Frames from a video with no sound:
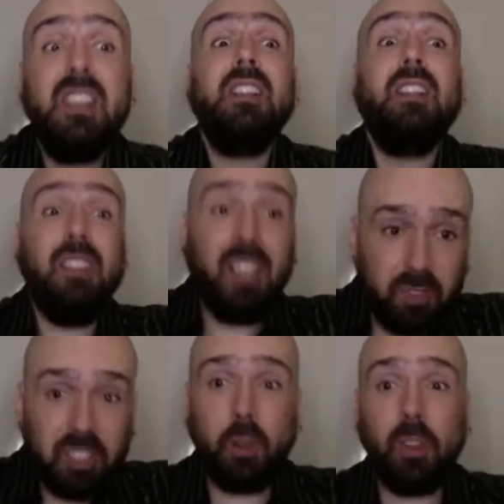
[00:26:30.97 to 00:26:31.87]

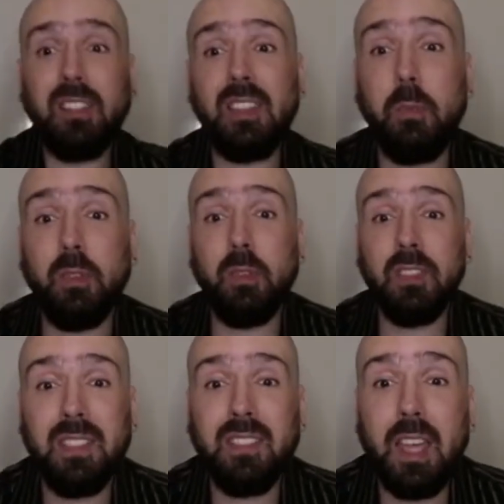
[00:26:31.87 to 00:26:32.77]
lifted all the tables
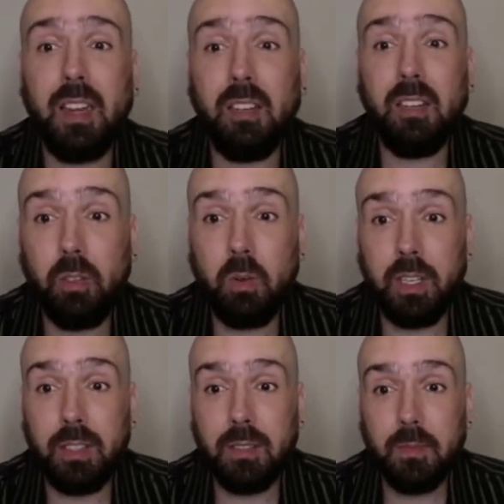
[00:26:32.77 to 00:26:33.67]
up and scattered all the
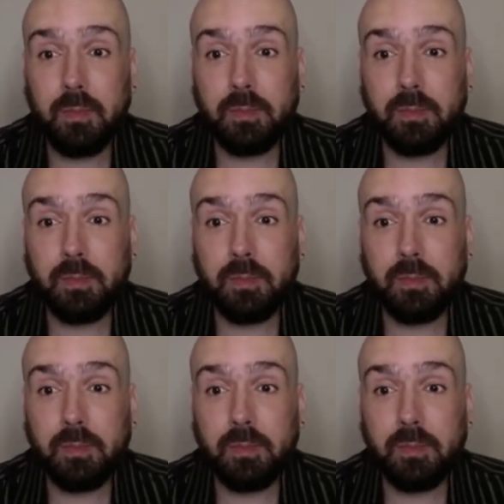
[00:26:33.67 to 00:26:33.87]
coins.